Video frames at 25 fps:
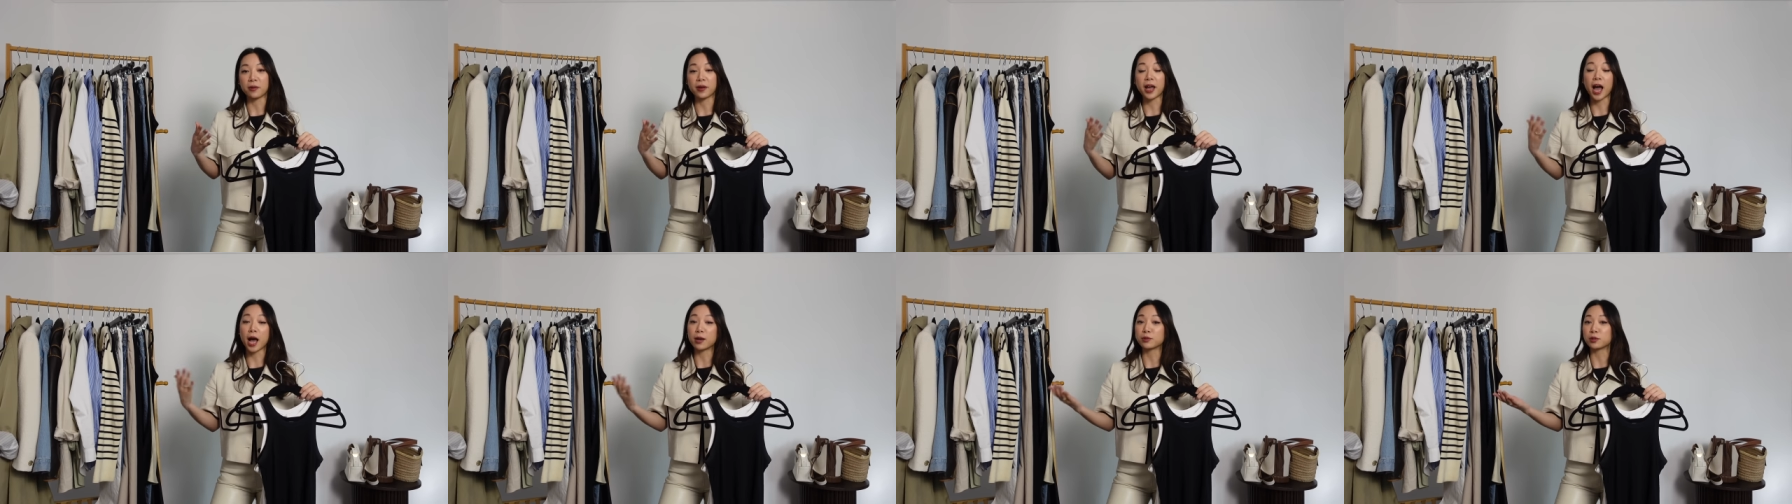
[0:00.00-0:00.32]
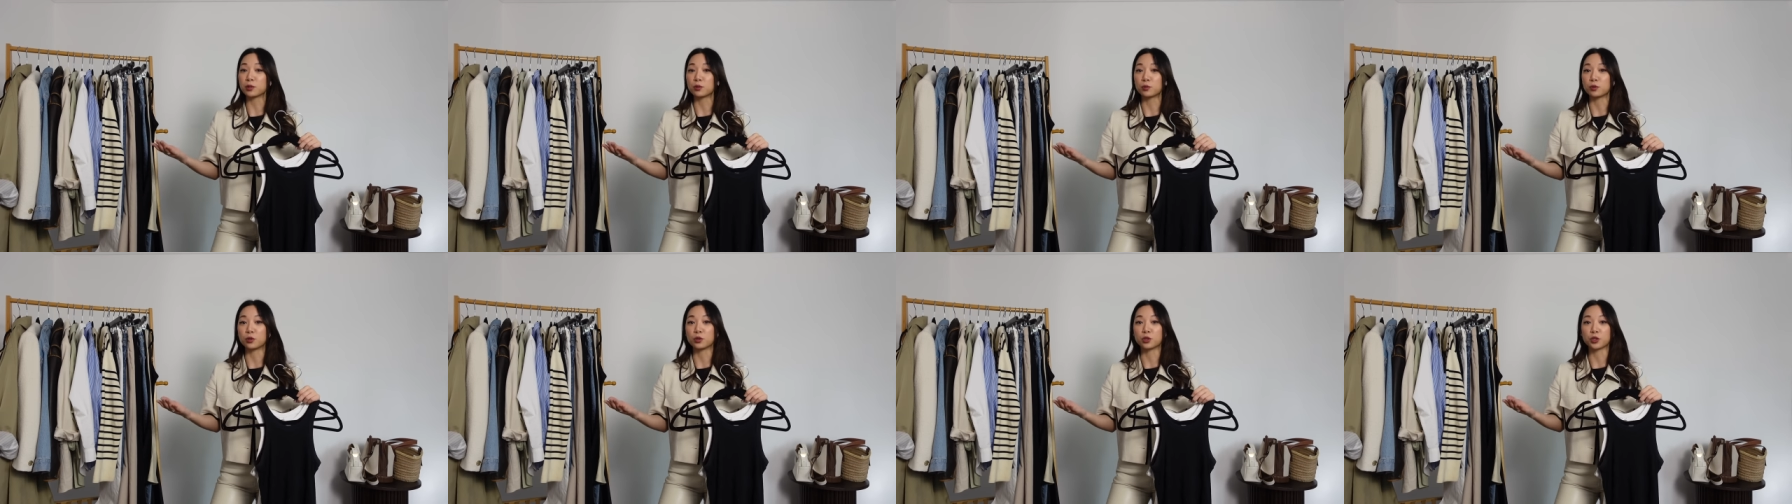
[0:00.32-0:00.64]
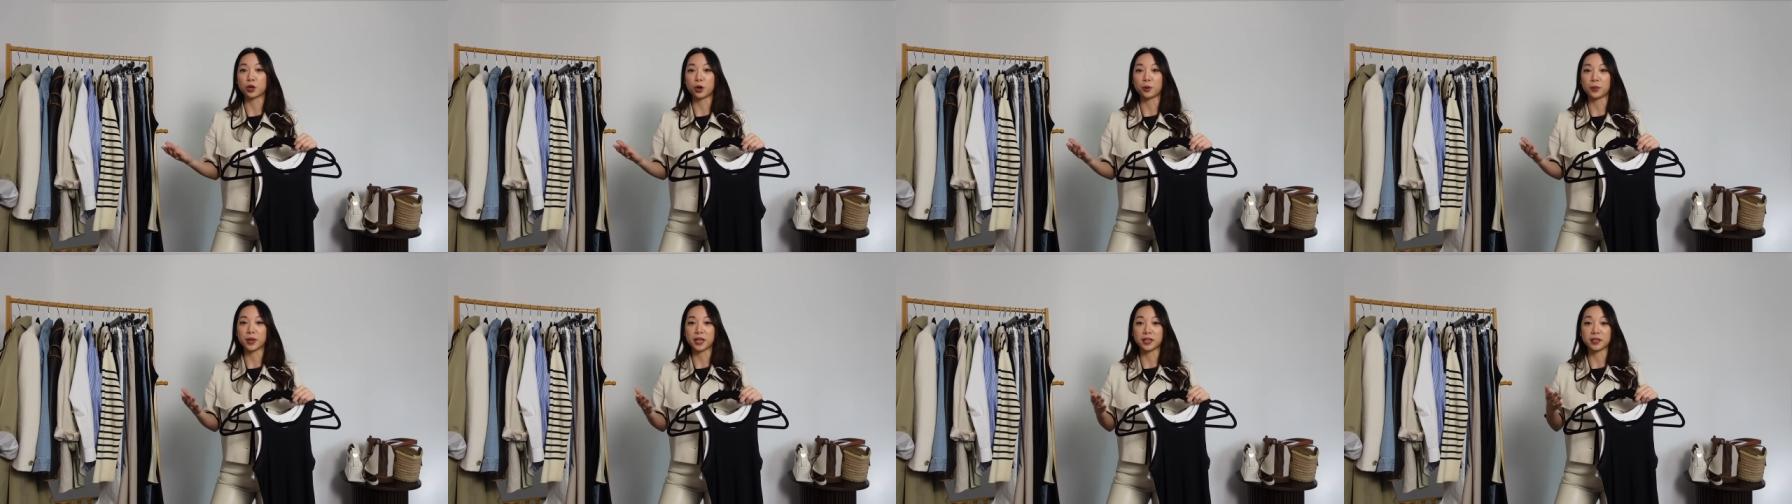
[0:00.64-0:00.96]
capsule
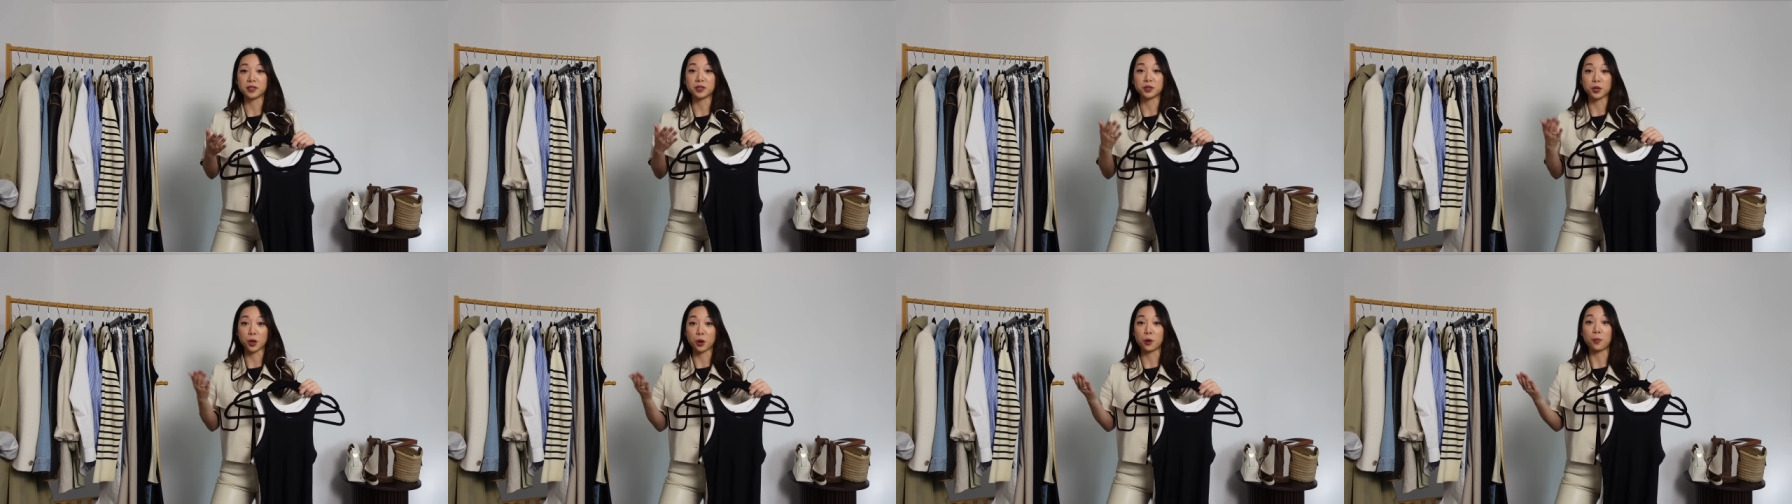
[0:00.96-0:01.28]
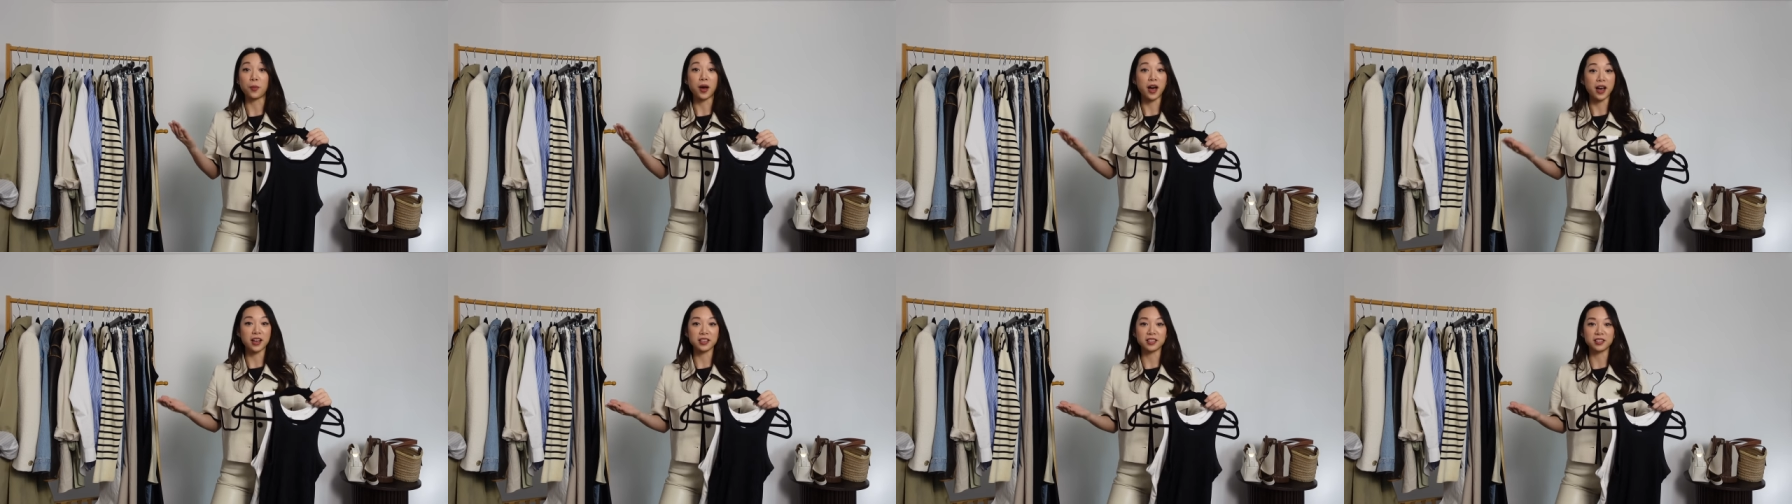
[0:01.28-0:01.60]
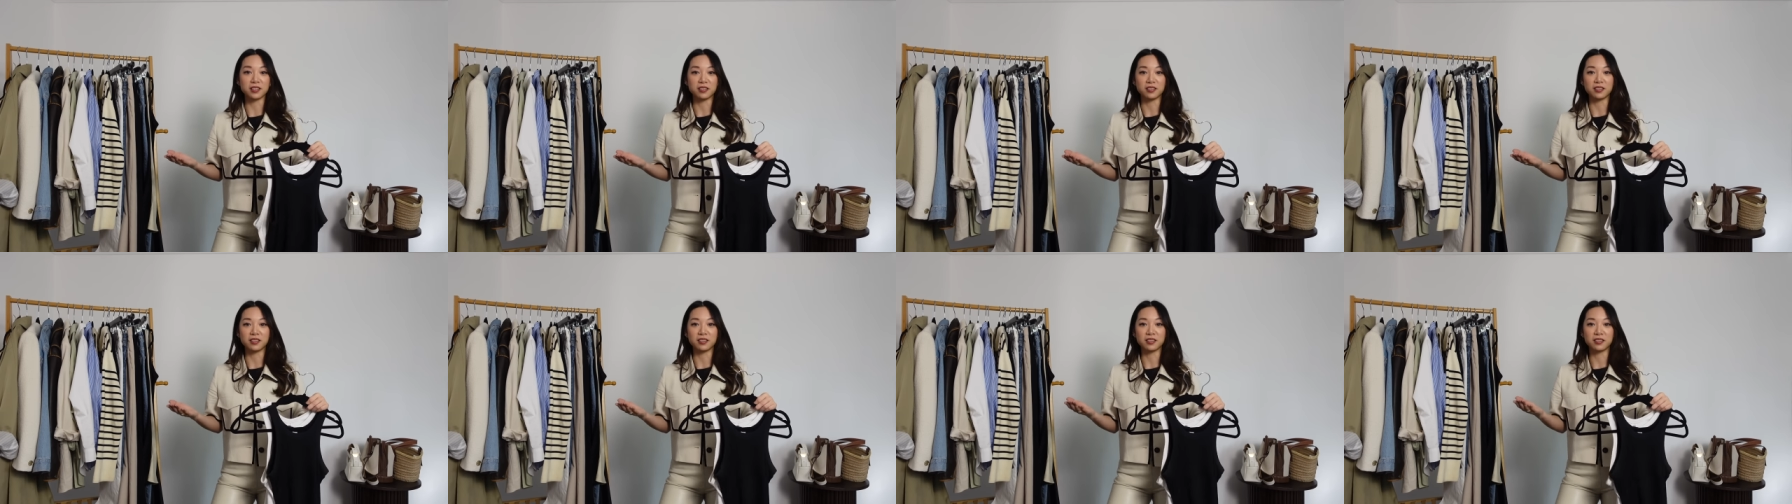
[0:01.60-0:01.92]
wardrobe is so
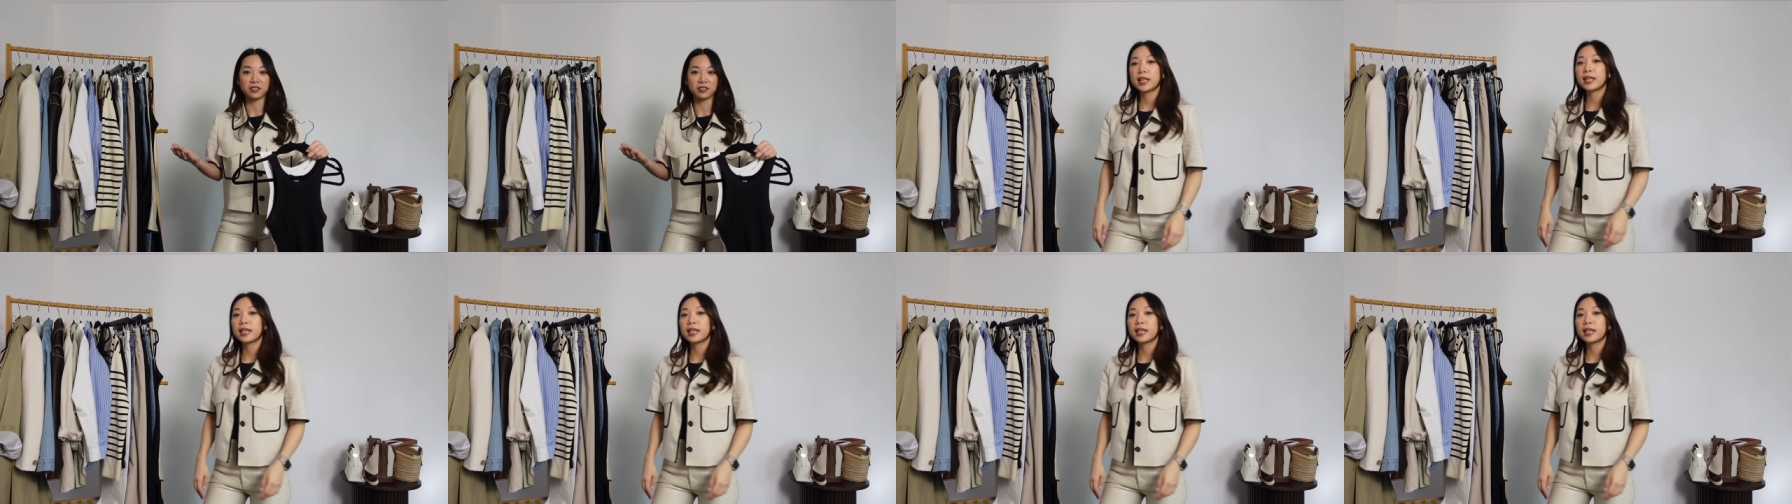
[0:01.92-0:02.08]
personal.